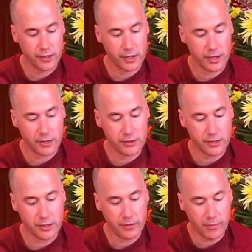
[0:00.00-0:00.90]
and
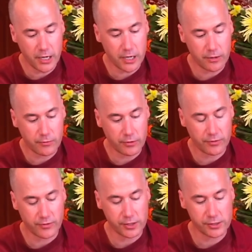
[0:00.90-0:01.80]
the immediate
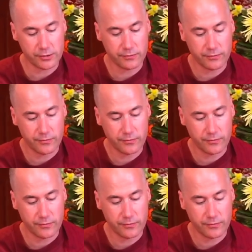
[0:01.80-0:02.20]
motivation.